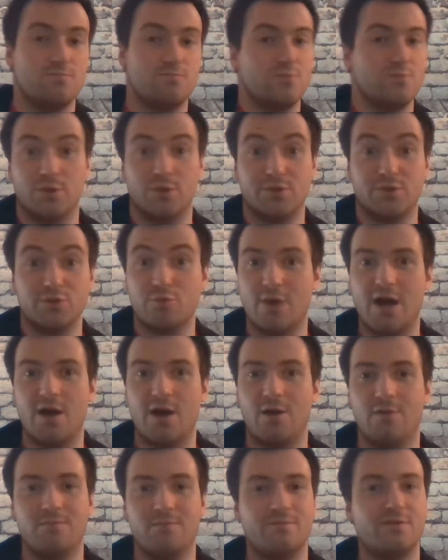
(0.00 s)
you'll do
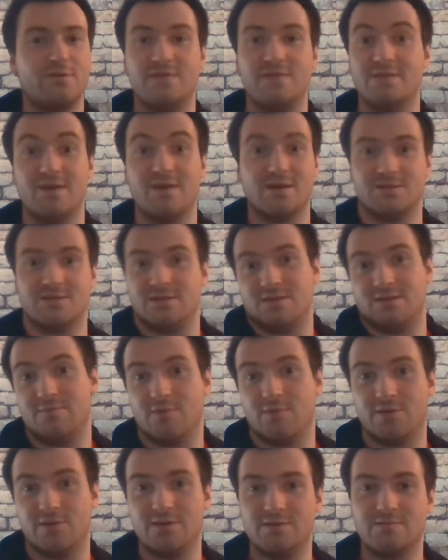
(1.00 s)
well. But if he doesn't, he
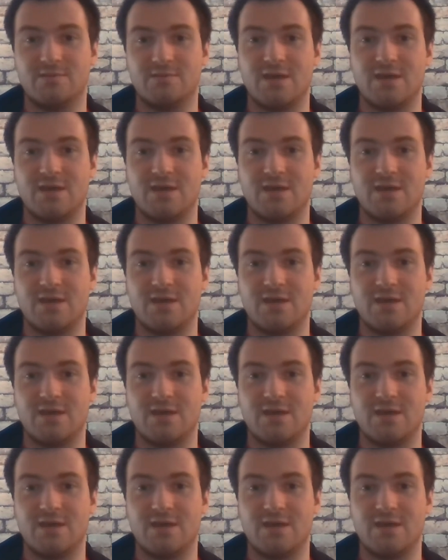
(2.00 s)
really